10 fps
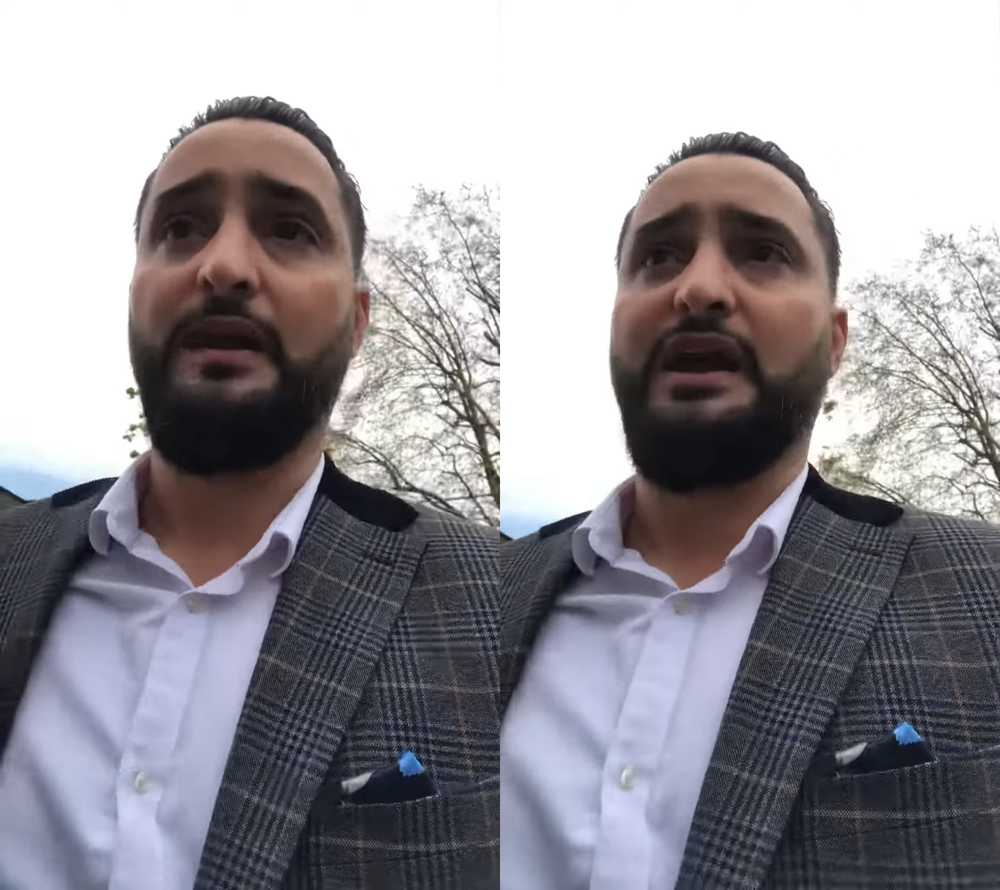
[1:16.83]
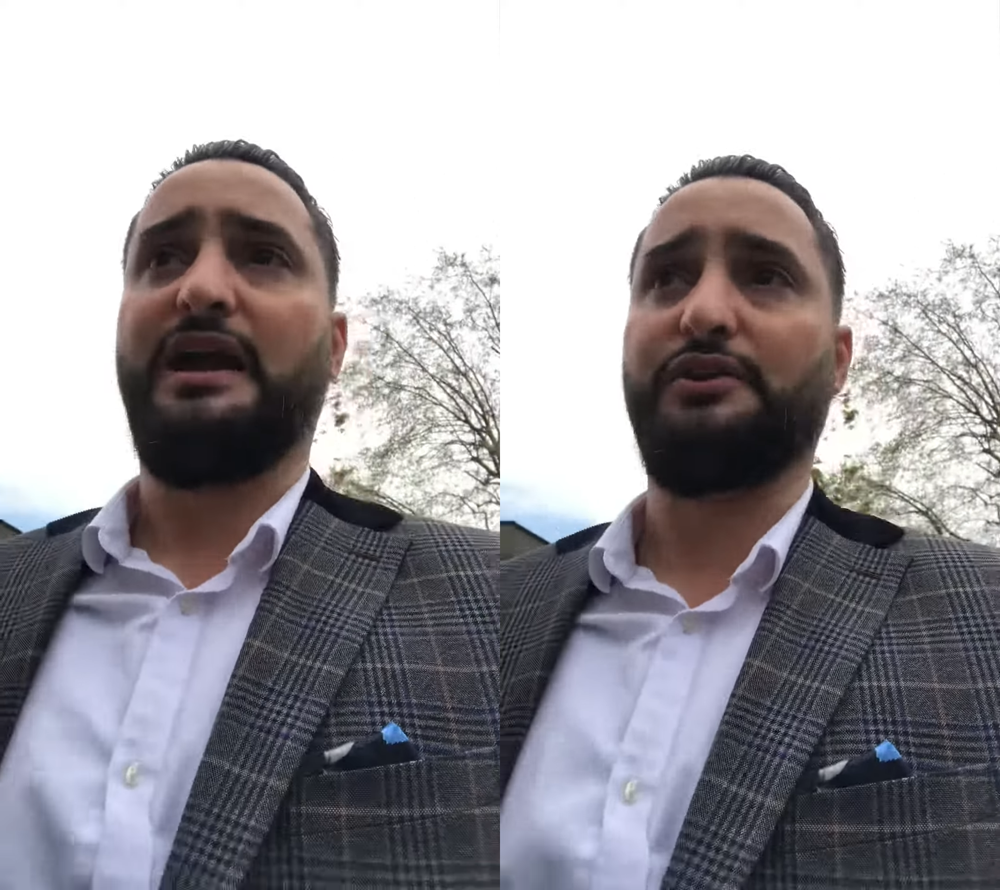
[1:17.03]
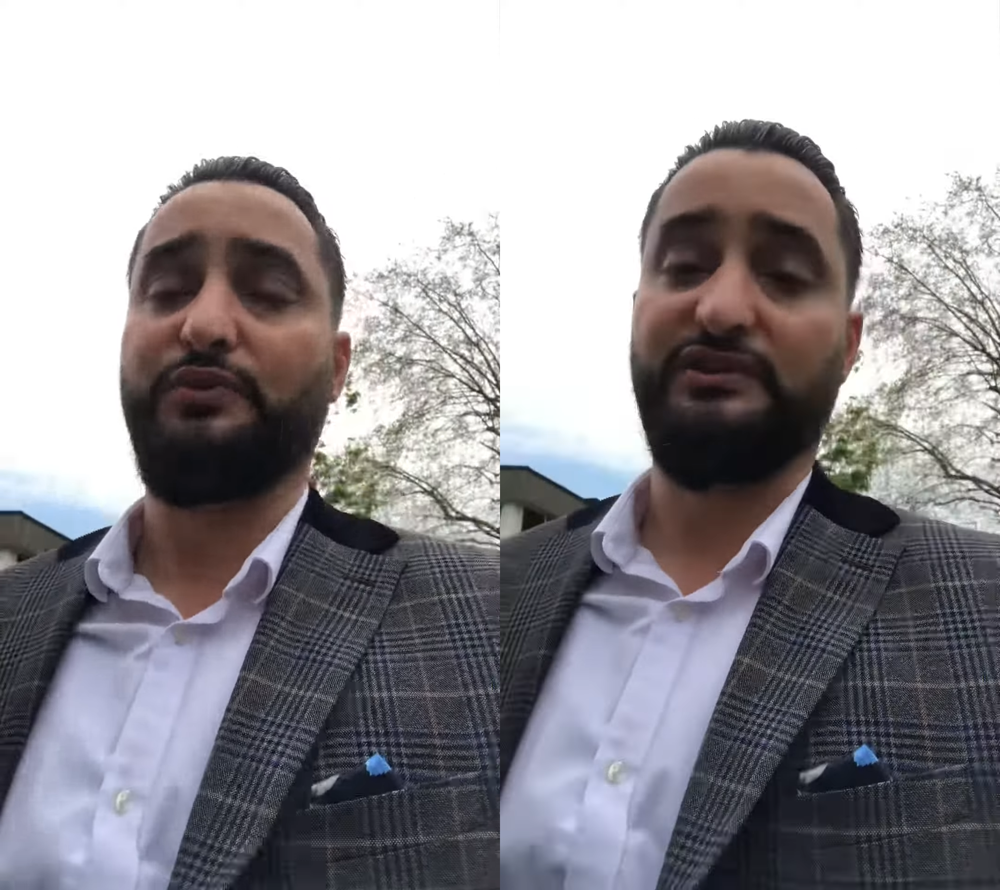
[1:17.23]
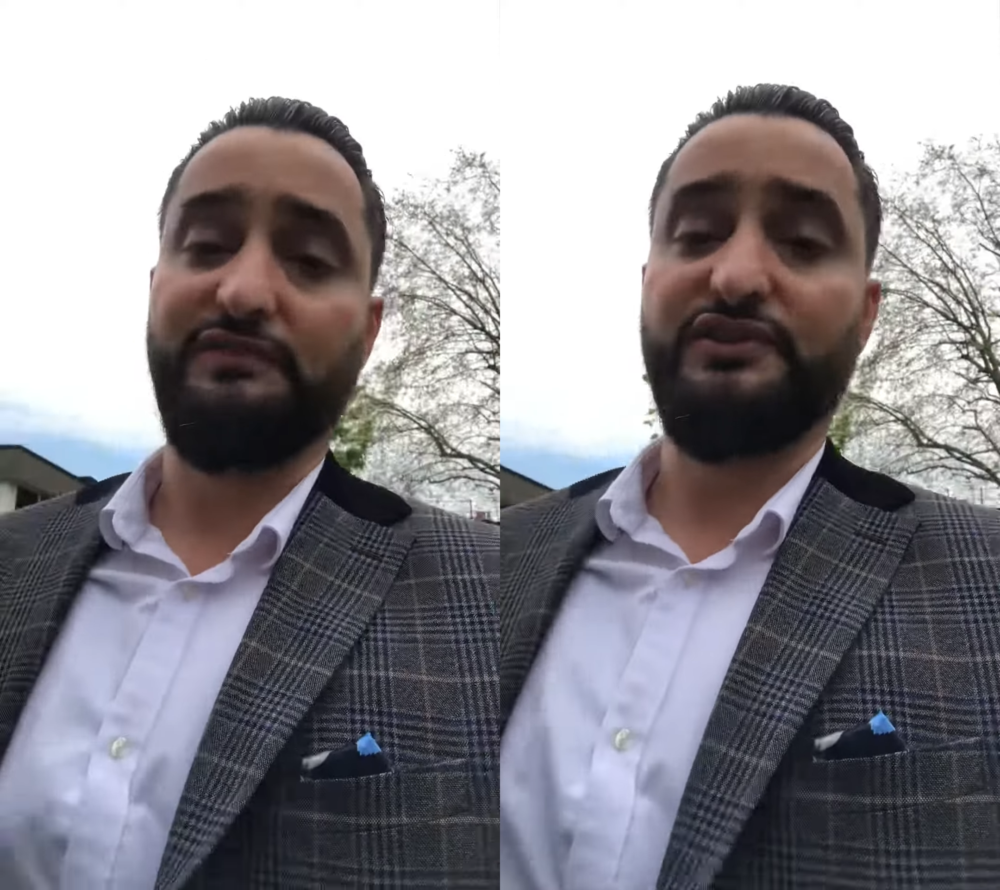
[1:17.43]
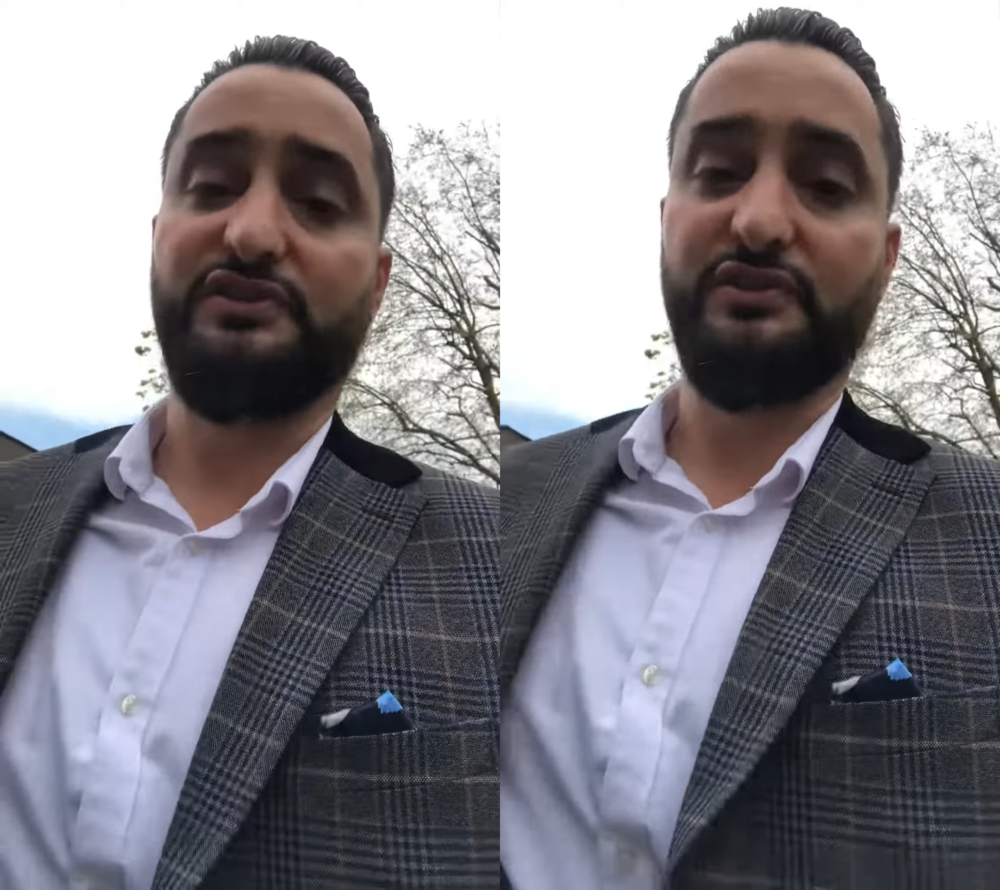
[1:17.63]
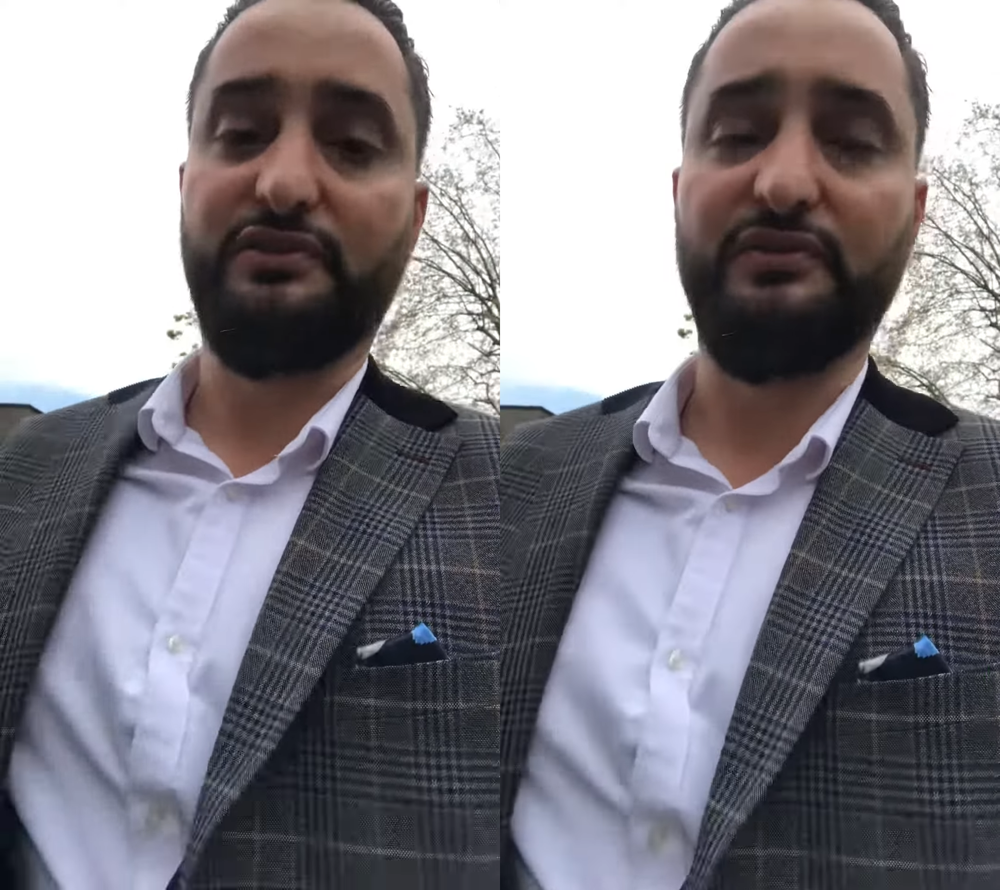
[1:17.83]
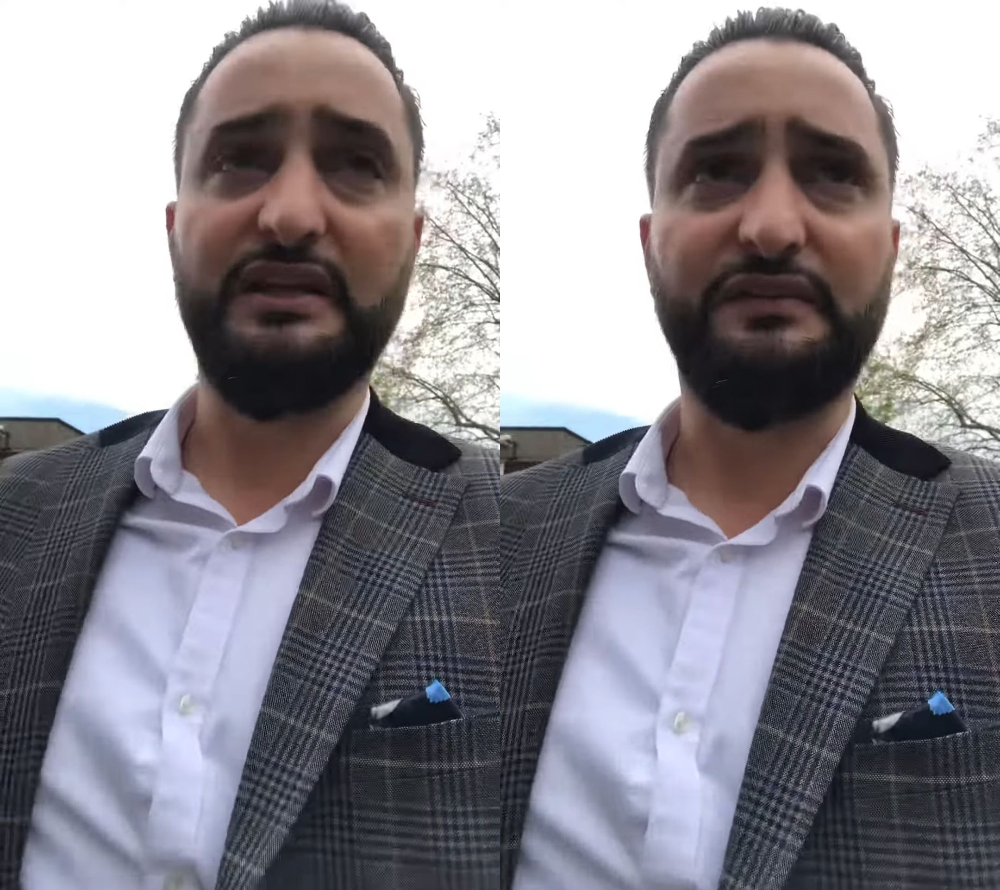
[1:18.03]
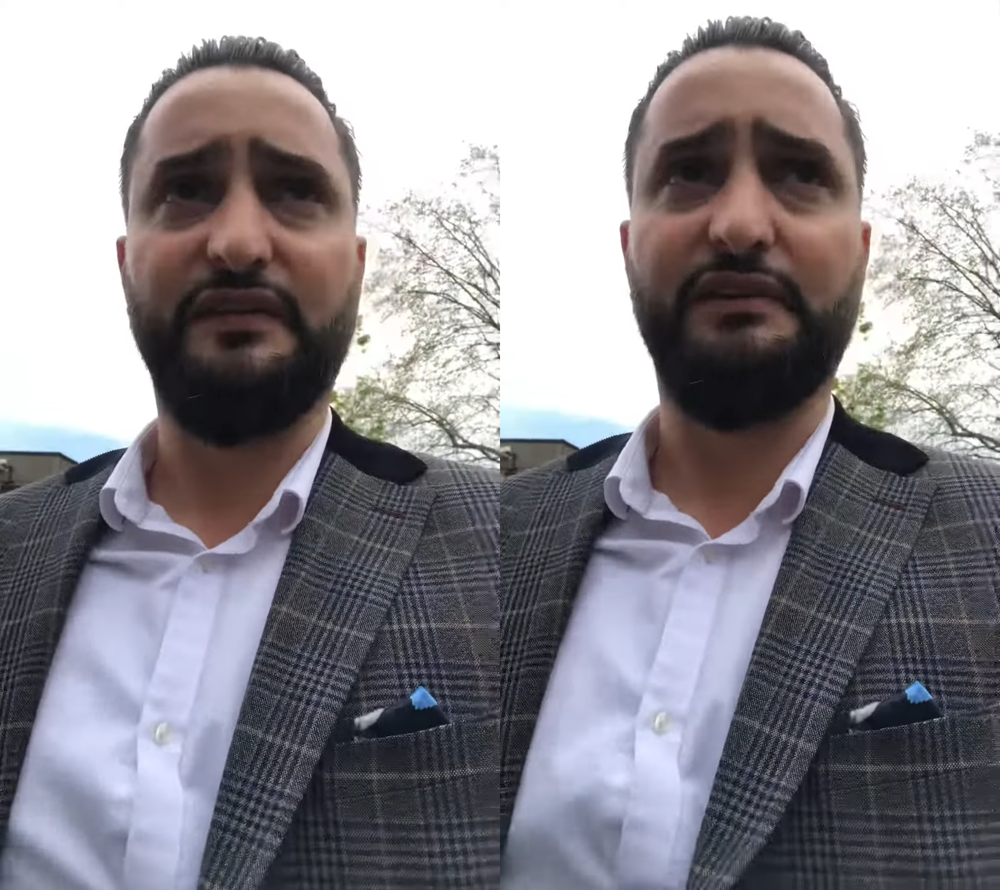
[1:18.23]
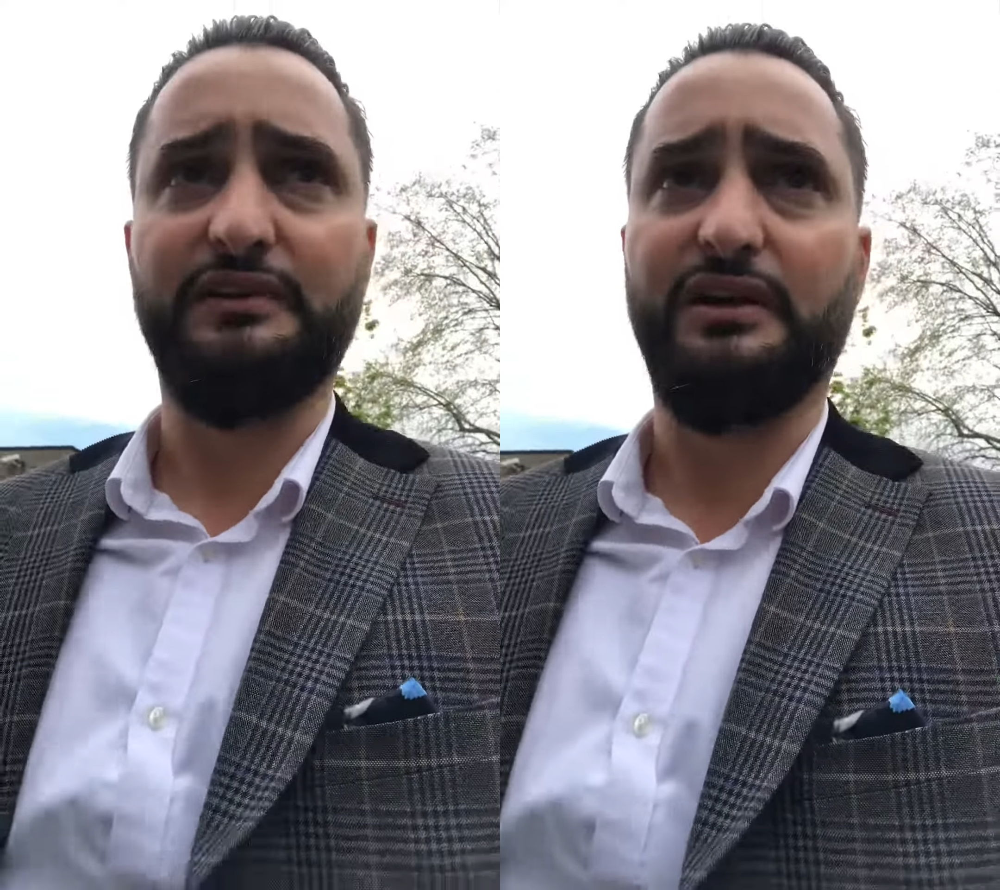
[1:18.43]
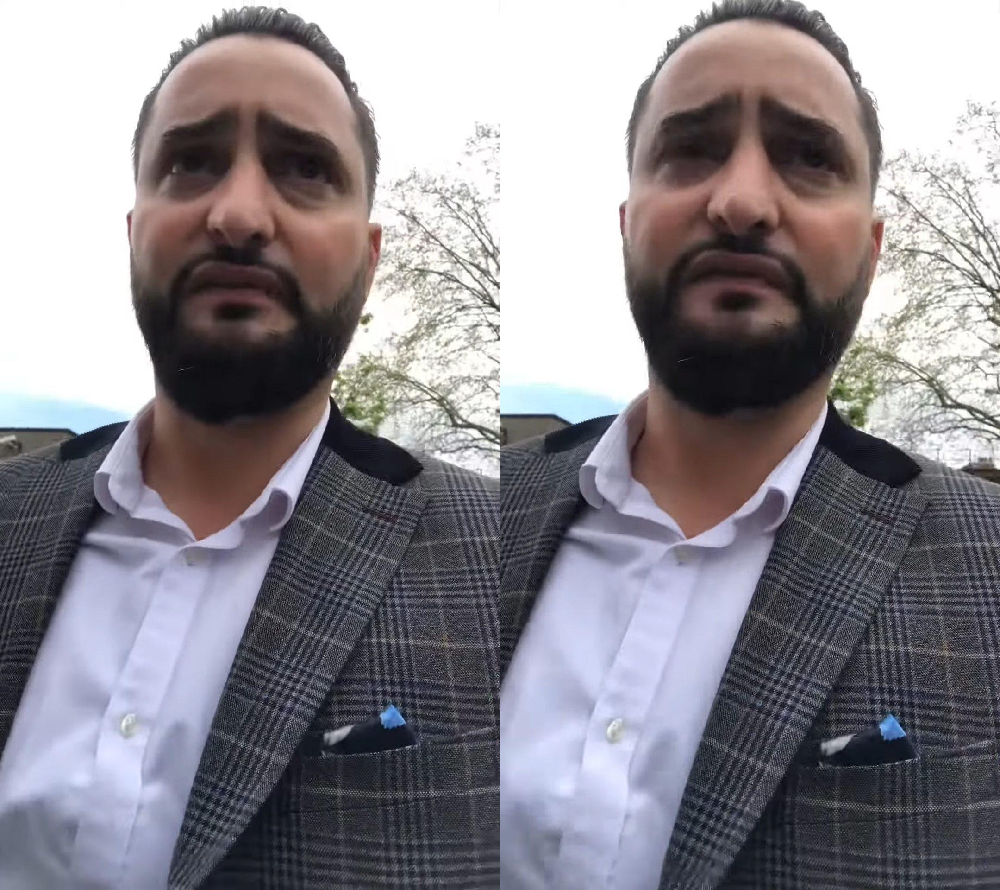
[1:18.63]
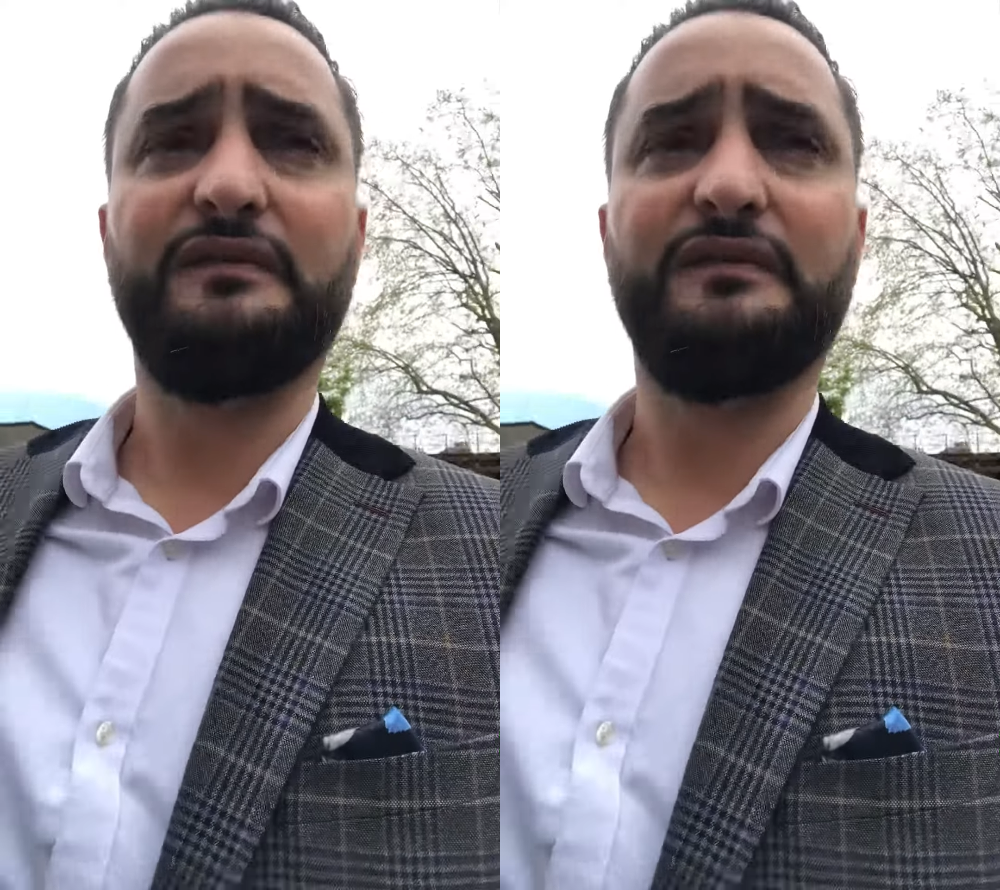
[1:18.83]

and who it's registered to. That's fair enough.